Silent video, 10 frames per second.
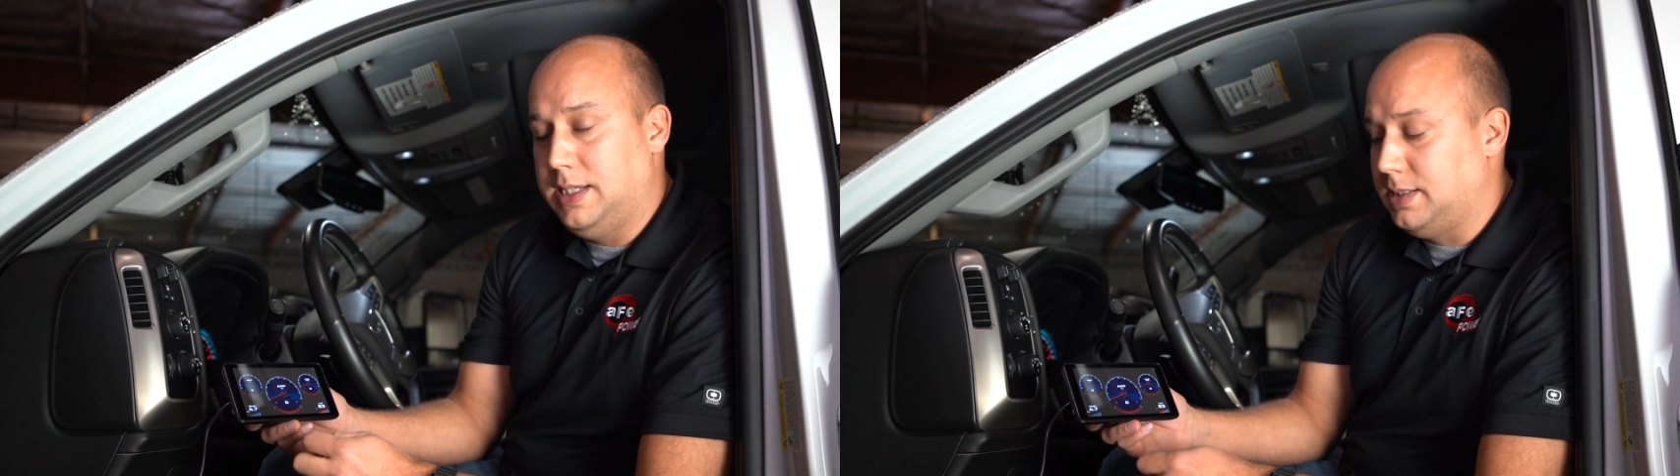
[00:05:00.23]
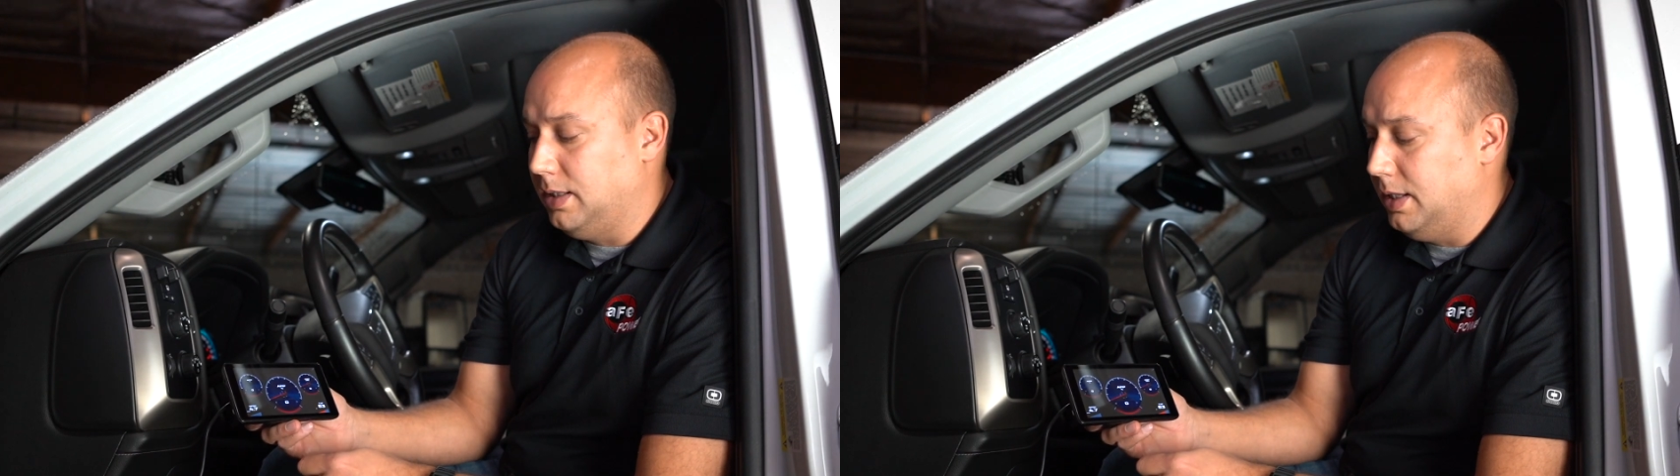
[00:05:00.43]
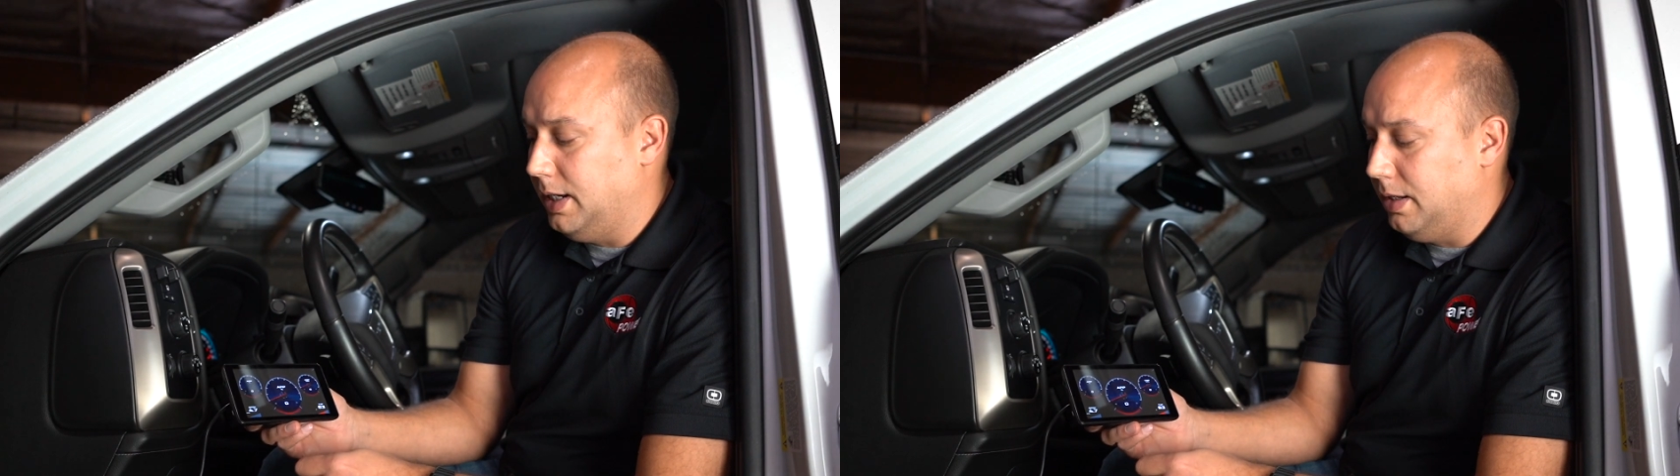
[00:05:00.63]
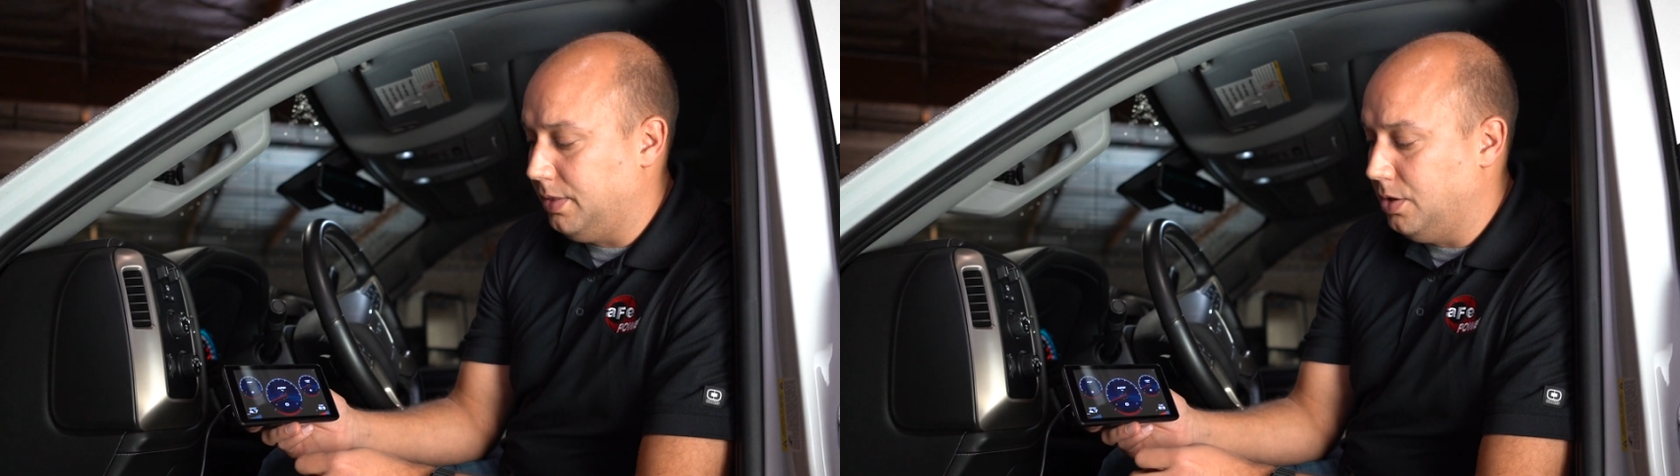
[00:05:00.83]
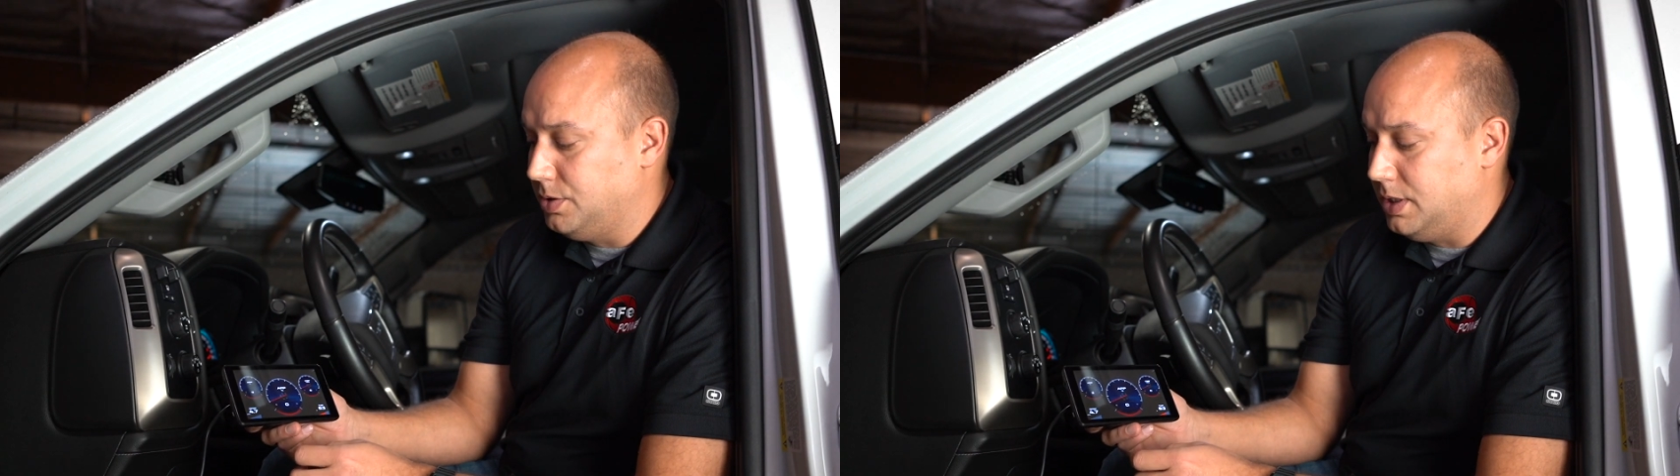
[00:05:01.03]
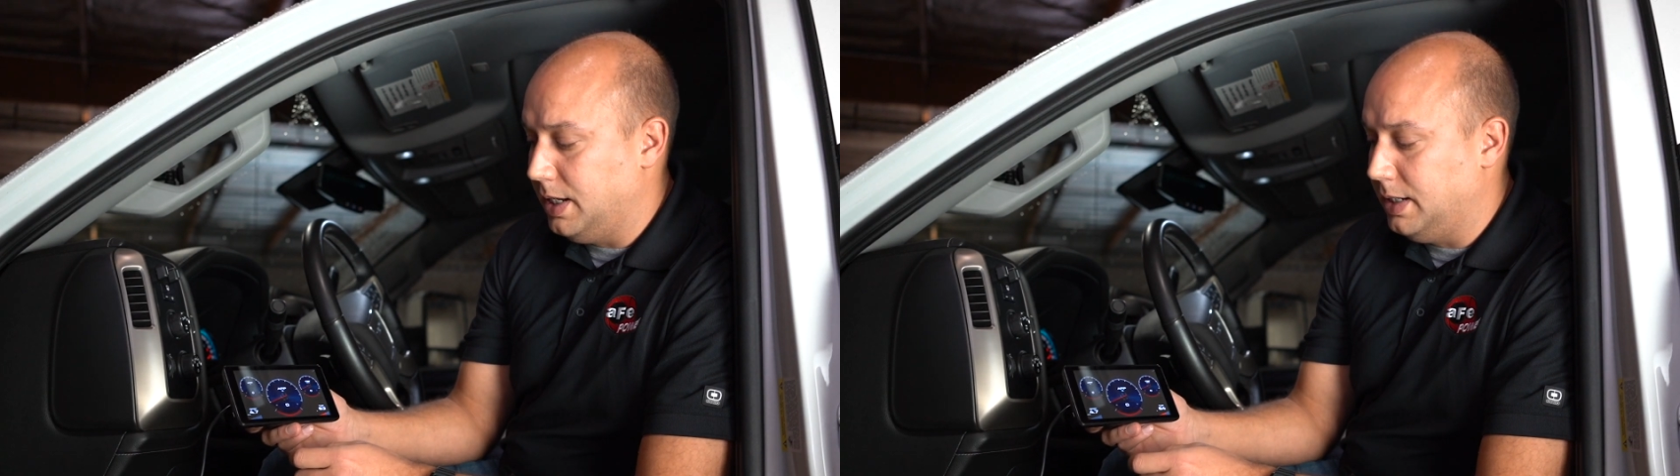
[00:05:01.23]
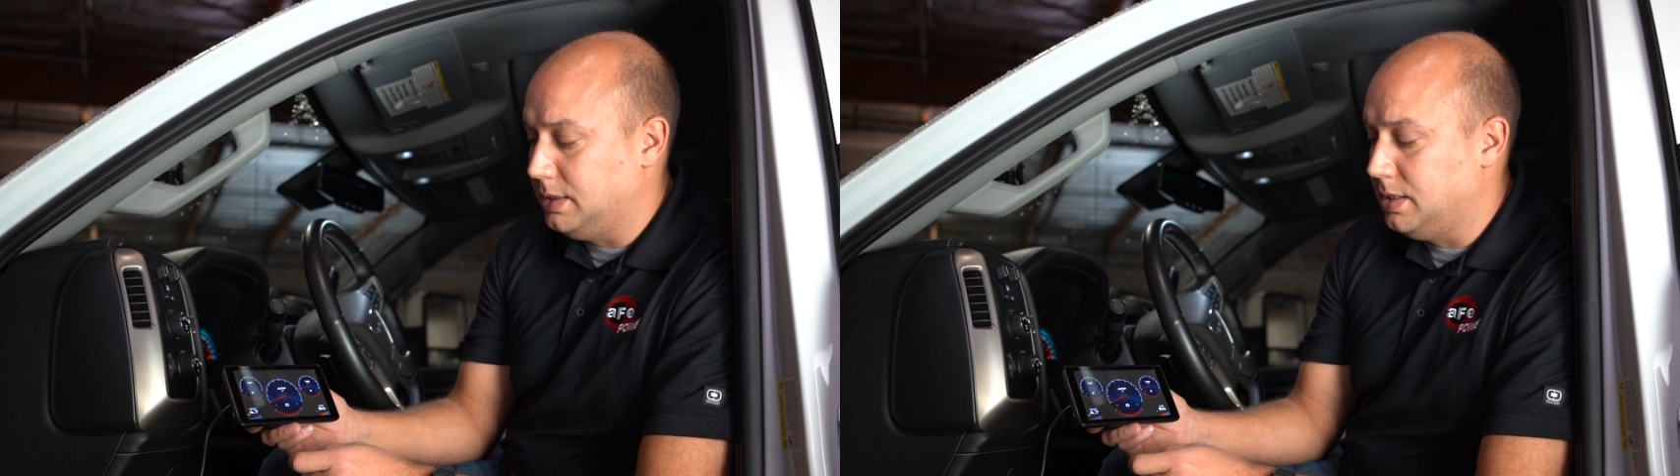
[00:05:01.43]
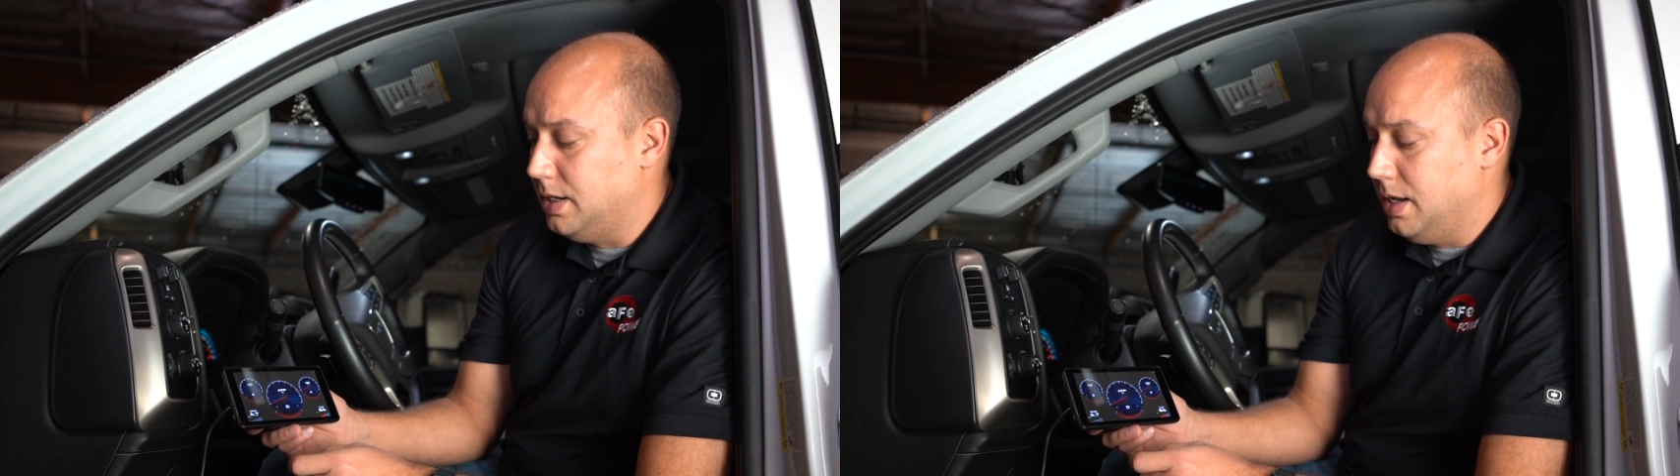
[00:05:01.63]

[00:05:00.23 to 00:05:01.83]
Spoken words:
Easy Link, those things,